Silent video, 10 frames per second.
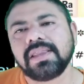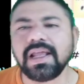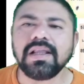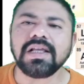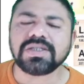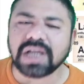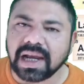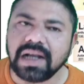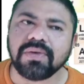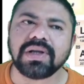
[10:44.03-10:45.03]
Then the
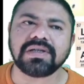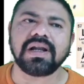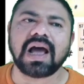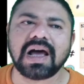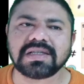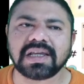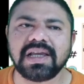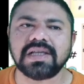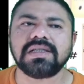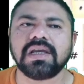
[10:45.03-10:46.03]
second question asked
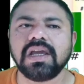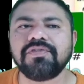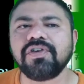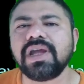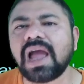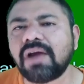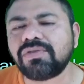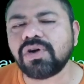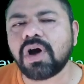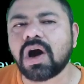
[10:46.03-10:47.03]
is, if we
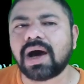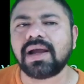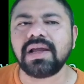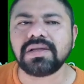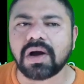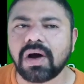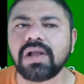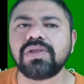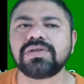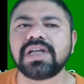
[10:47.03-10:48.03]
have to arrange
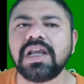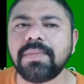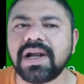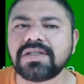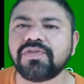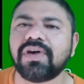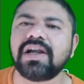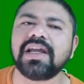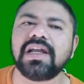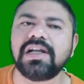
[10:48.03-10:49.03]
all those elements
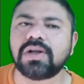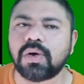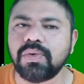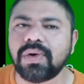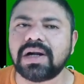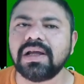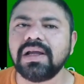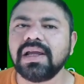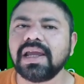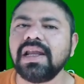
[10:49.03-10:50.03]
vertically downward
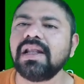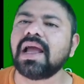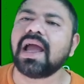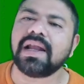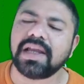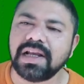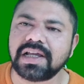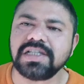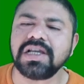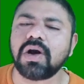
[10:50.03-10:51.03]
in an
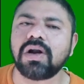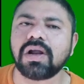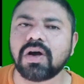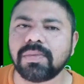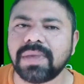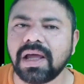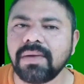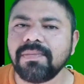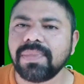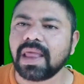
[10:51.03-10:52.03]
increasing order of
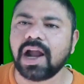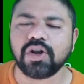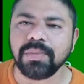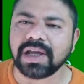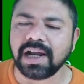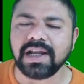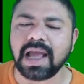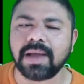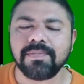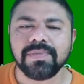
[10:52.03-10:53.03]
their atomic
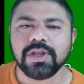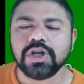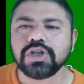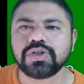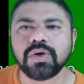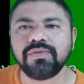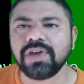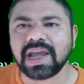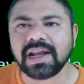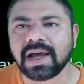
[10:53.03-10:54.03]
radii, so
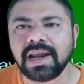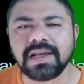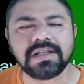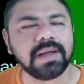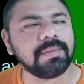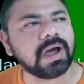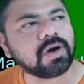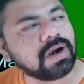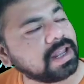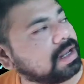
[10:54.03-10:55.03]
we can arrange them
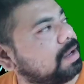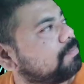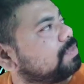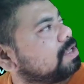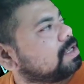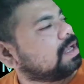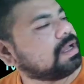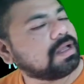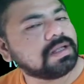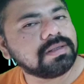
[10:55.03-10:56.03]
accordingly.
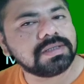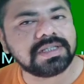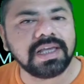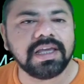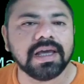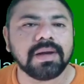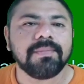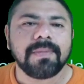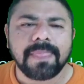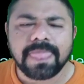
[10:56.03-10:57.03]
Uh, see here,